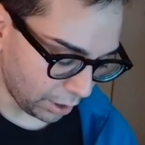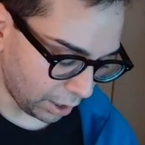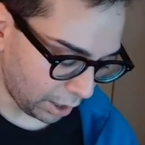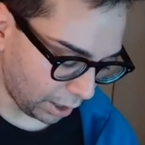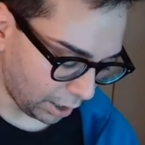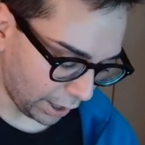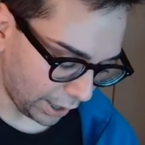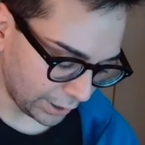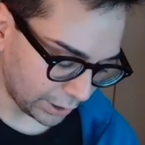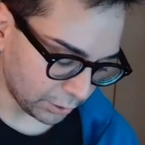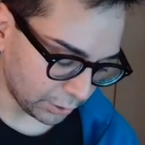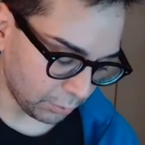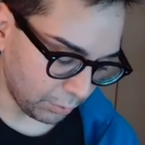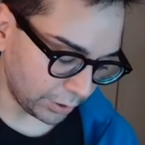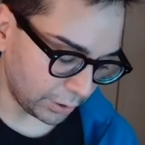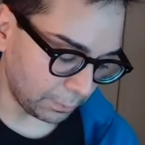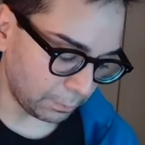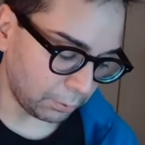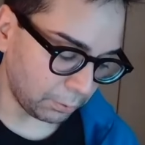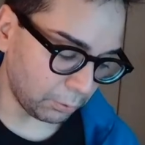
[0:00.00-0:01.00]
I just
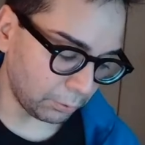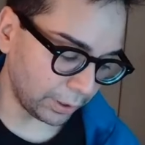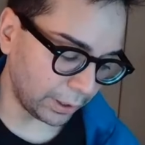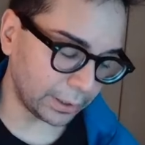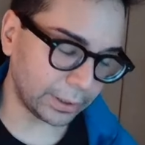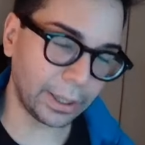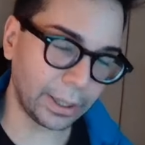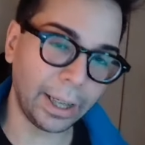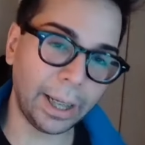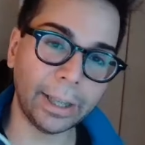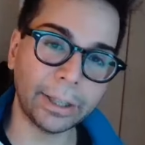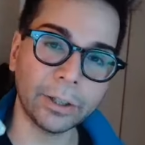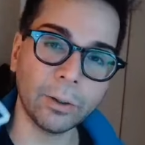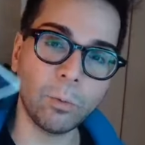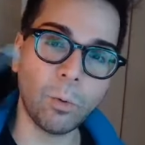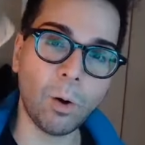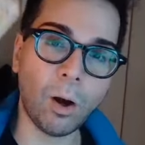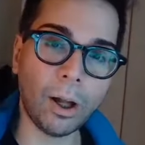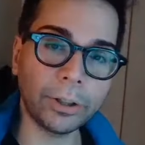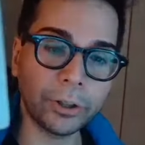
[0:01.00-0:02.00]
want to pull this, the Ace
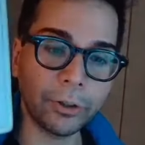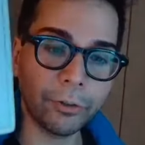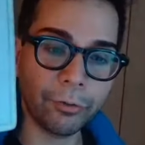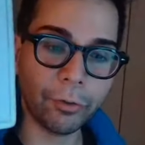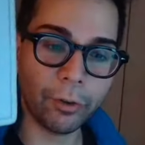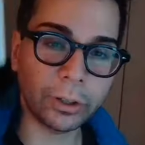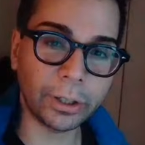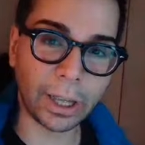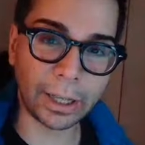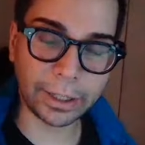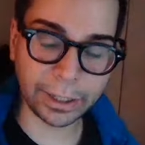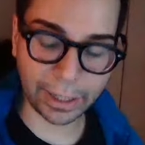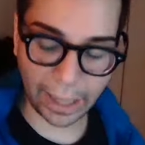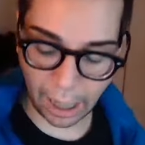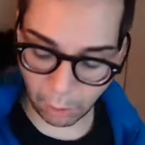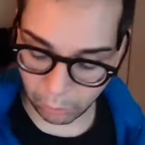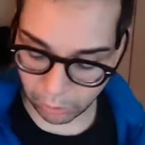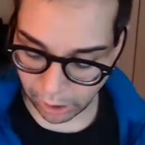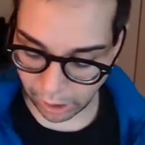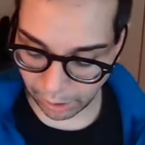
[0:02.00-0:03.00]
of Wands reversed as the
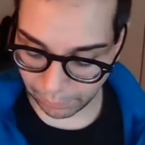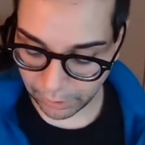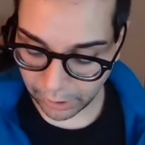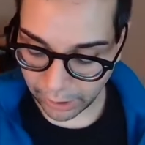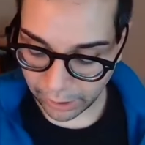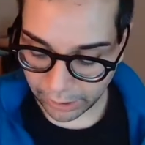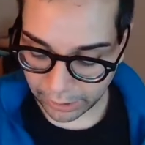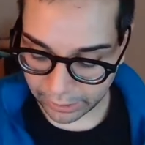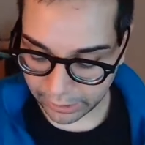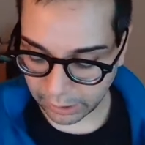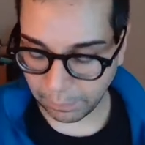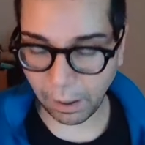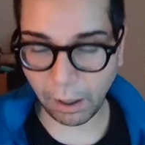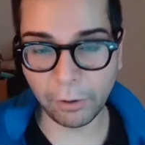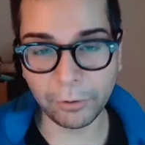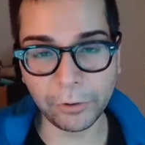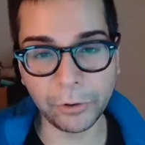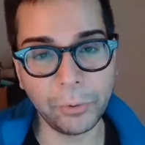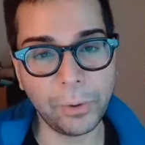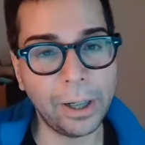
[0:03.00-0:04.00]
outcome. This is
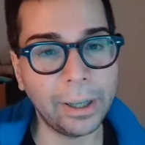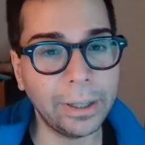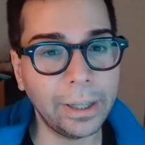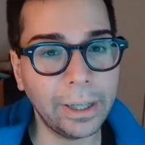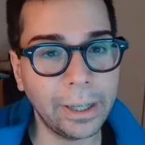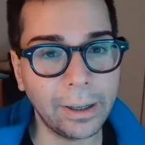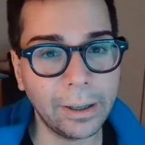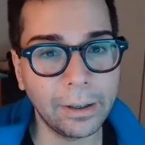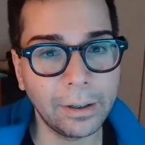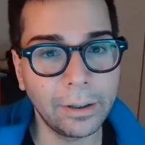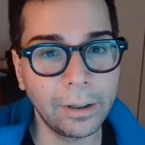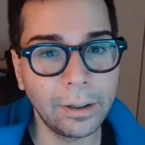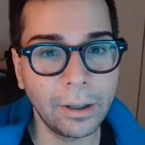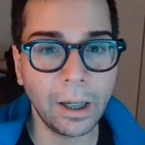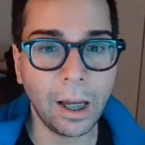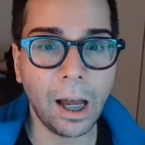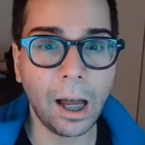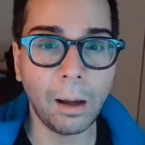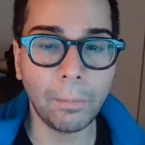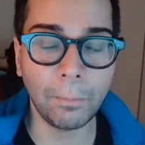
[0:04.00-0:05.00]
about a new idea.
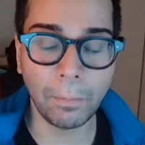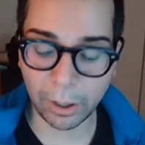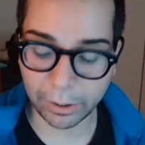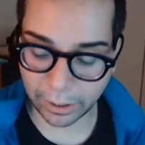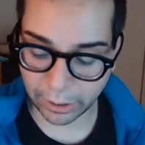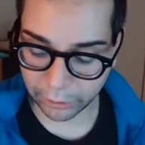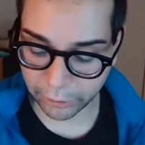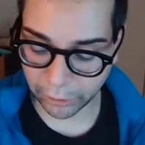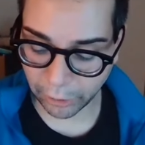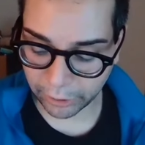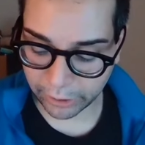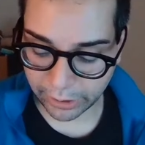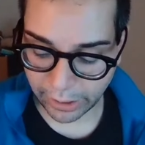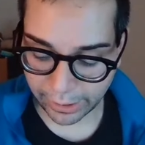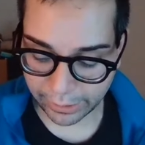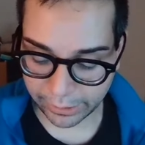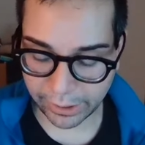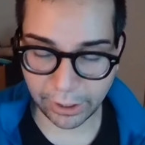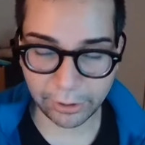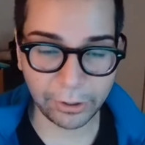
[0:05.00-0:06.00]
There's an
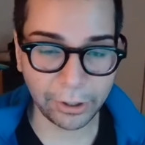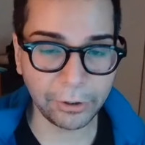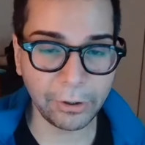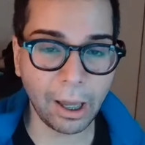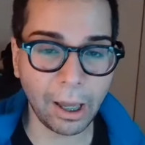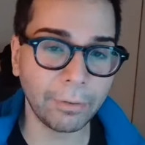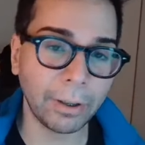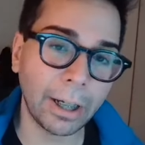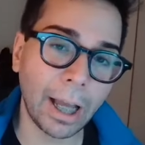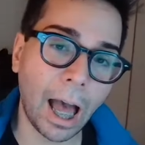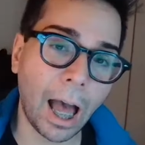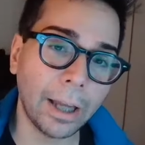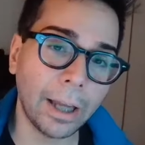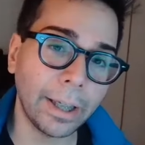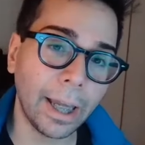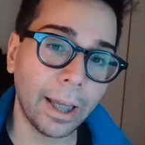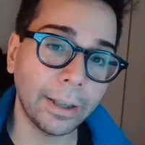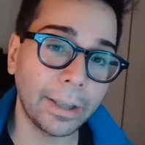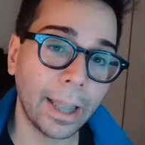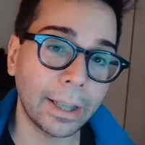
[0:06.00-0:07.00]
idea that you haven't got
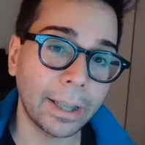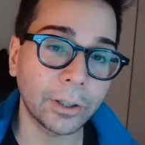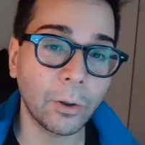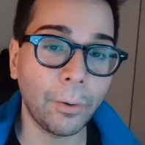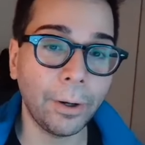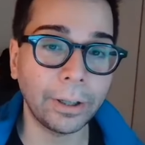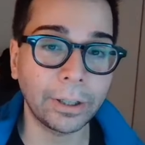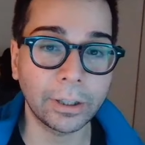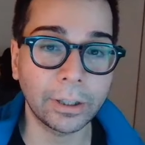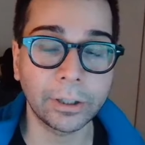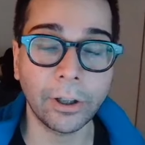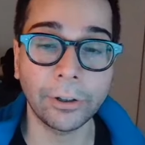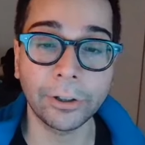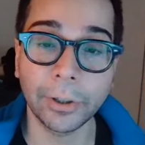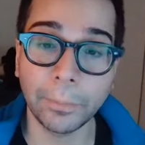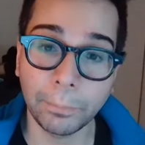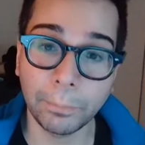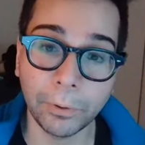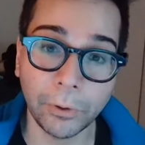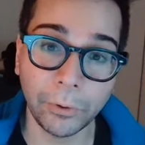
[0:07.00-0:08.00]
yet that's going to start
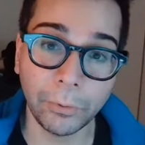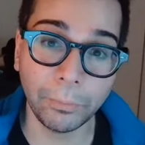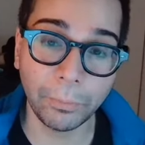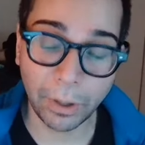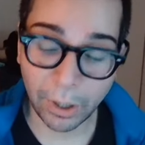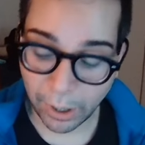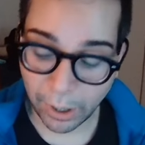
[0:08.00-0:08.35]
to bloom.